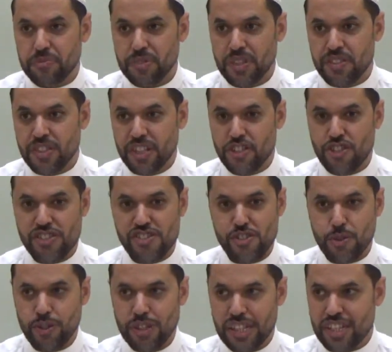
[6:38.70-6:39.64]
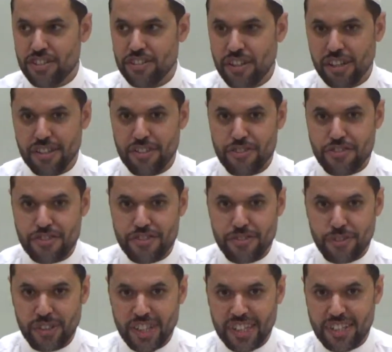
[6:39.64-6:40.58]
Intelligence to collect knowledge,
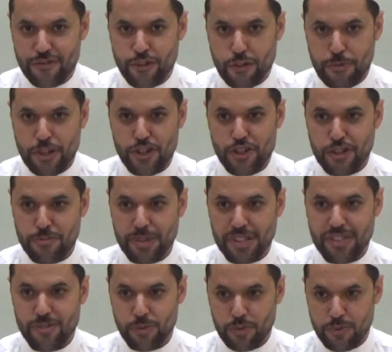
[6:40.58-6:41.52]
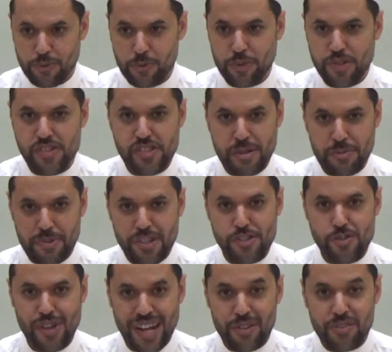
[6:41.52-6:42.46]
to collect information, but wisdom
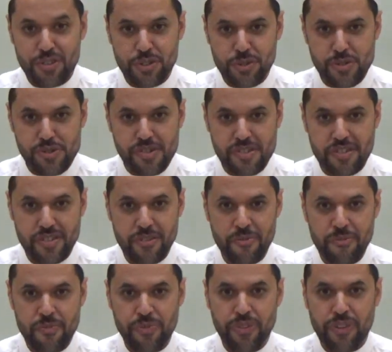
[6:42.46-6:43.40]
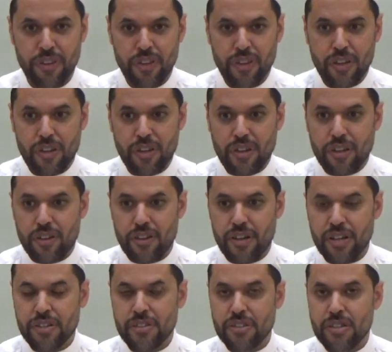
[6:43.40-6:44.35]
is how to use it.
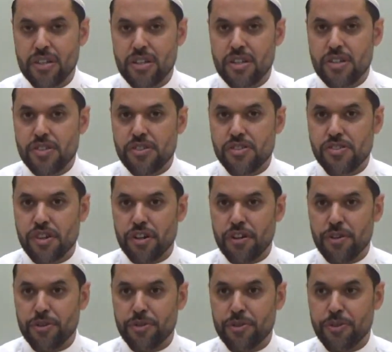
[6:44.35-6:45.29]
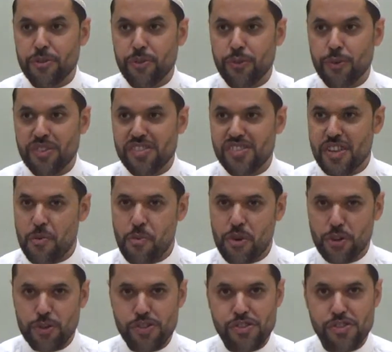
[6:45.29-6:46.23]
Right? So when
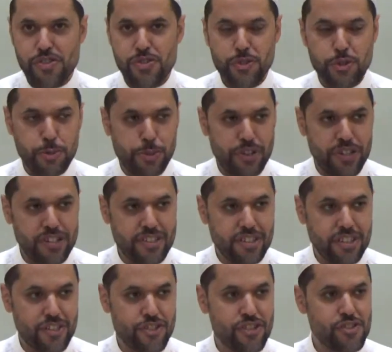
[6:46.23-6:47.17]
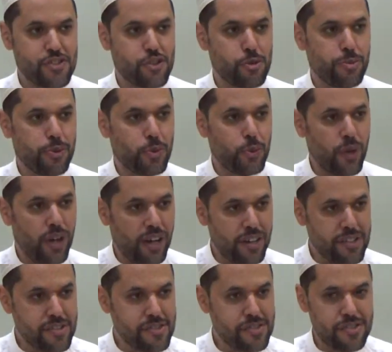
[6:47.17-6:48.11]
someone was super intelligent, super
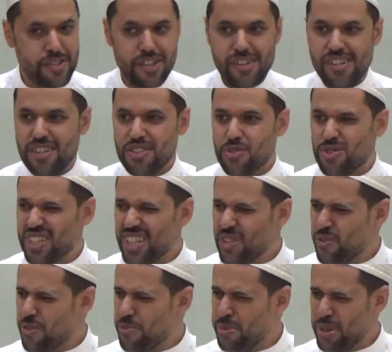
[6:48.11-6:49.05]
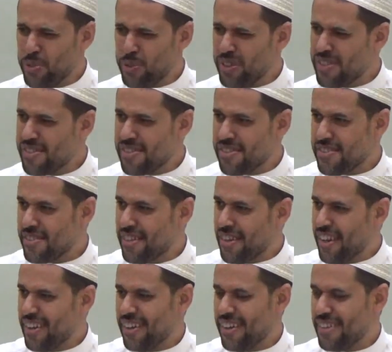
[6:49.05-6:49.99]
wise, to deal with Bedouins
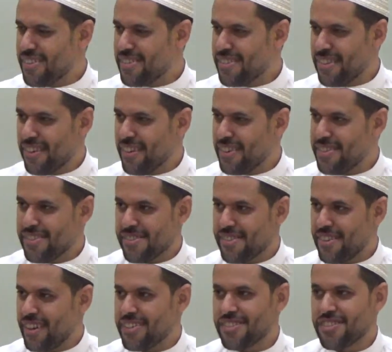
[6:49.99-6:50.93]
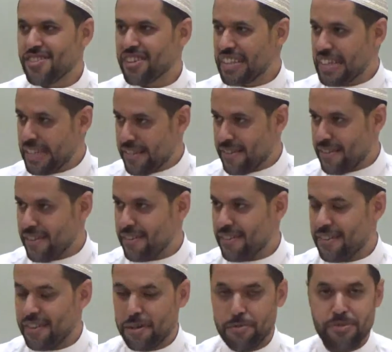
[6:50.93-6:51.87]
is not easy.
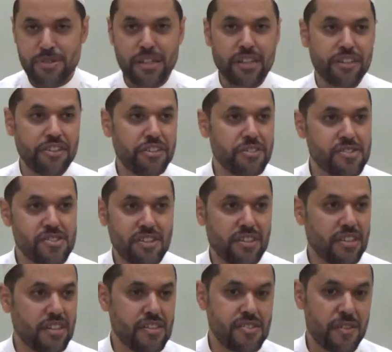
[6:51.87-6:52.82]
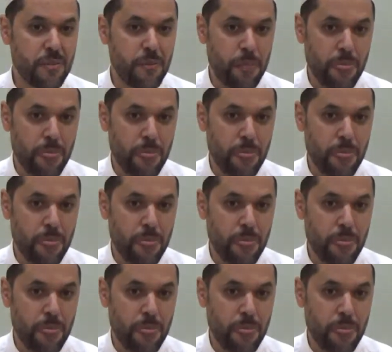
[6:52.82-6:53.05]
I'm telling you, it's not easy.